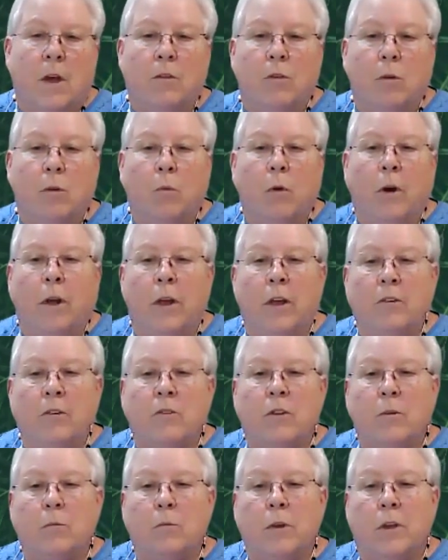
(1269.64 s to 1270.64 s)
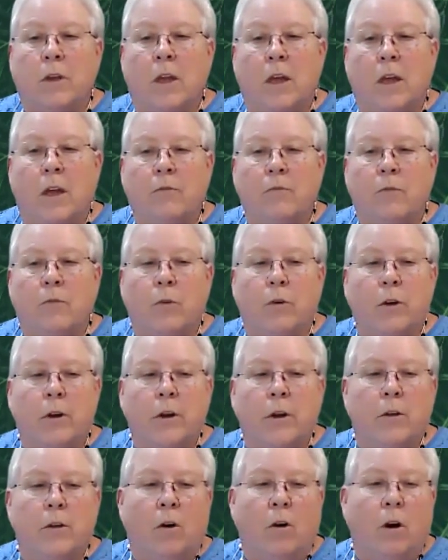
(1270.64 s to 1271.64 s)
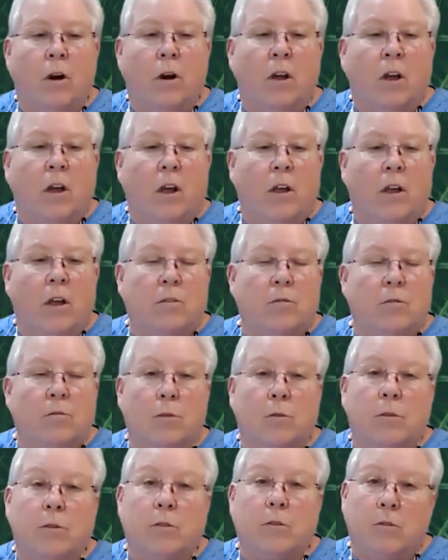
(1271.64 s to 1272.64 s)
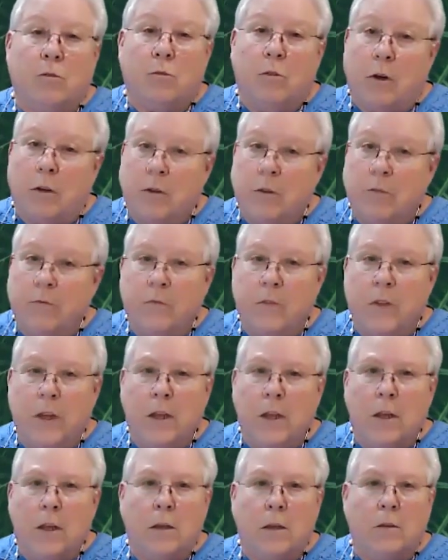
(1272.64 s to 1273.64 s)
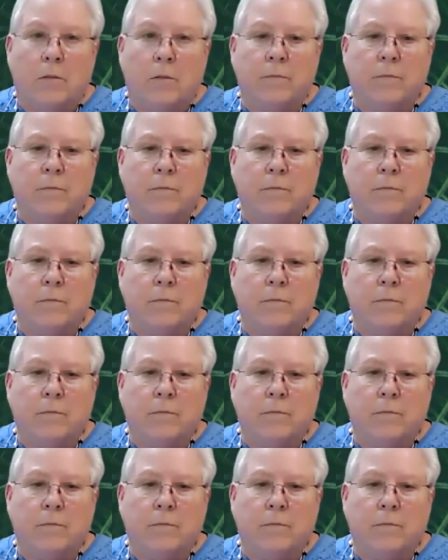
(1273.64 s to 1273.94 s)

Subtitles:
The ways that we care for it are through constructive thinking.